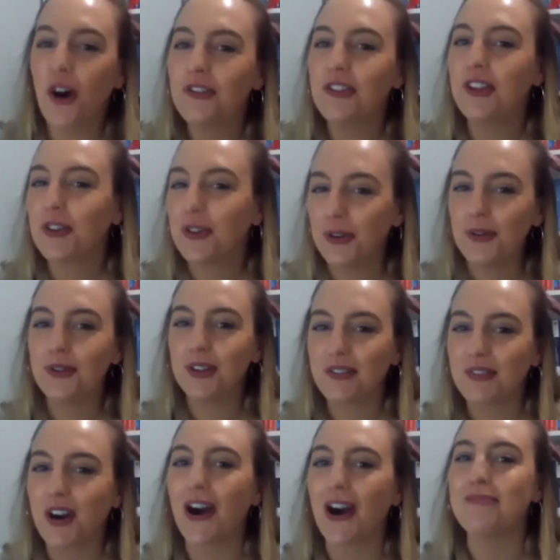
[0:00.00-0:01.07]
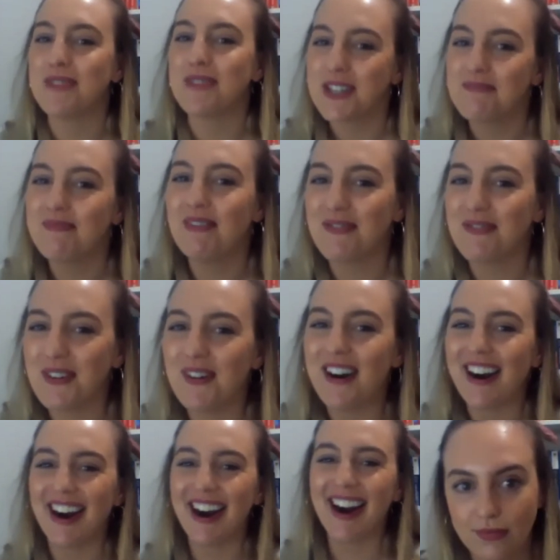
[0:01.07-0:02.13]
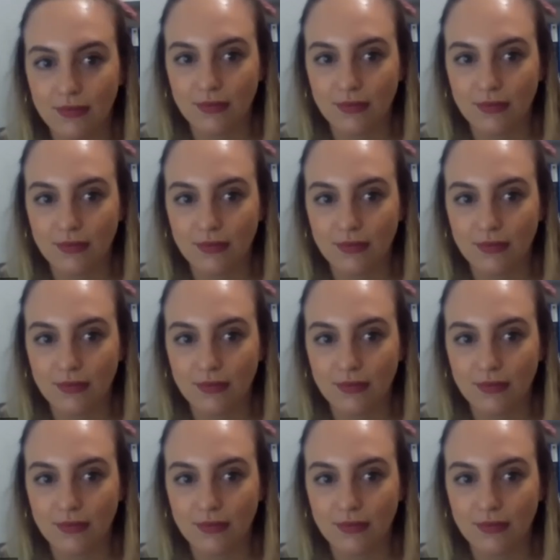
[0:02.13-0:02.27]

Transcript: called the Google of garbage before.